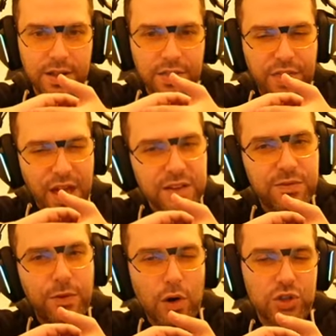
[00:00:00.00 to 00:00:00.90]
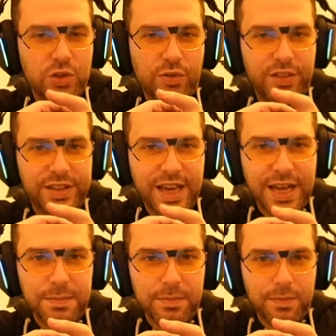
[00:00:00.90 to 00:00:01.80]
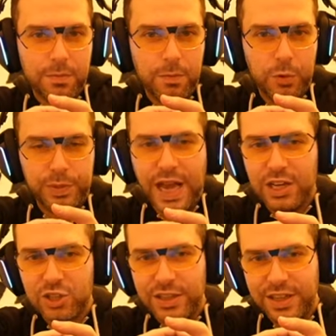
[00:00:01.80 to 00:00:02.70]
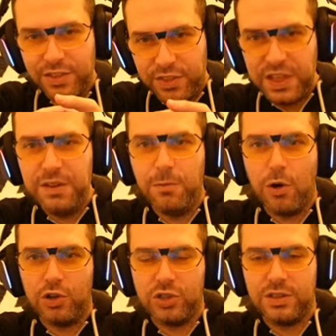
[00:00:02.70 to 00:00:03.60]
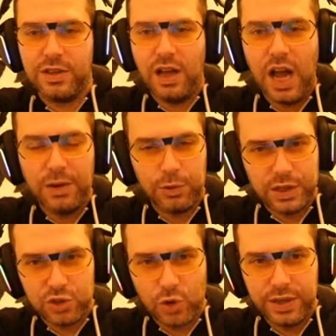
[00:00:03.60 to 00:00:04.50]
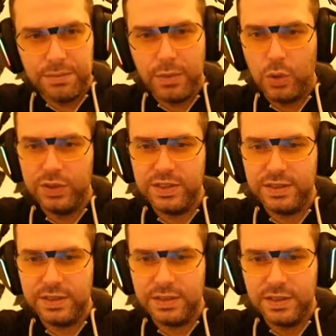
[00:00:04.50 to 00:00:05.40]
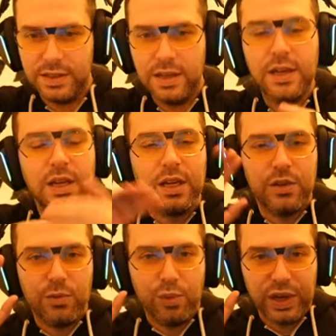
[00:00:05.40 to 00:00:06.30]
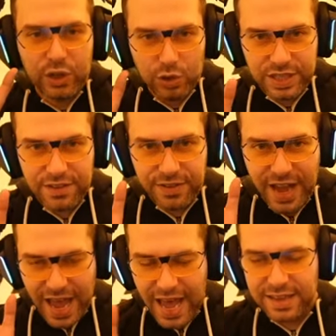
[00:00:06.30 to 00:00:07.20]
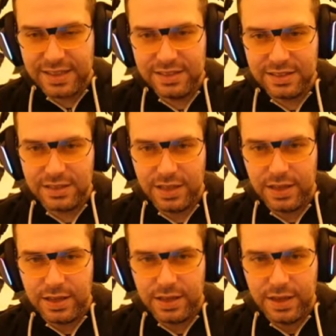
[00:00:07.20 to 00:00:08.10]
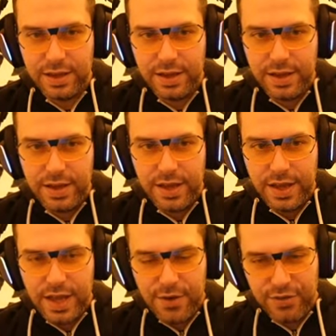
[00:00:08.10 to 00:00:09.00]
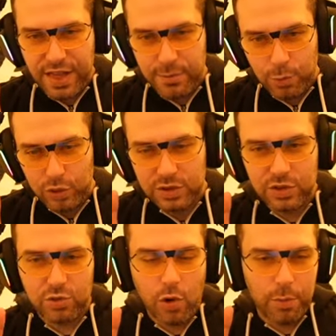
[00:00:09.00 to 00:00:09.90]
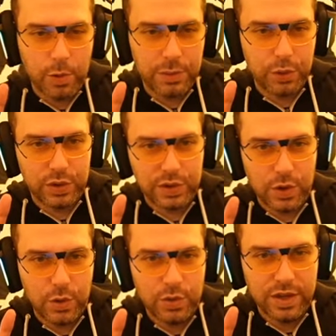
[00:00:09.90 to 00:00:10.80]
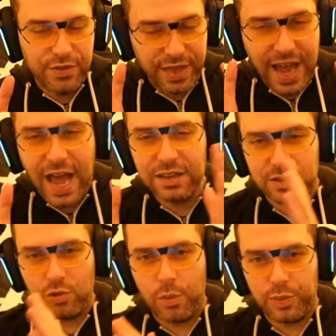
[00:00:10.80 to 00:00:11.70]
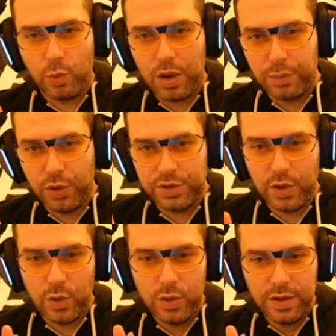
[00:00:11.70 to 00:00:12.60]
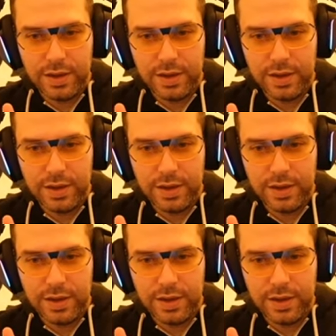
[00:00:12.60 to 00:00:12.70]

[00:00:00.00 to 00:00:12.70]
That version of the game would be actually the version I would enjoy the most. We could have had it if they wouldn't drop 1.0, if they hadn't dropped 1.0.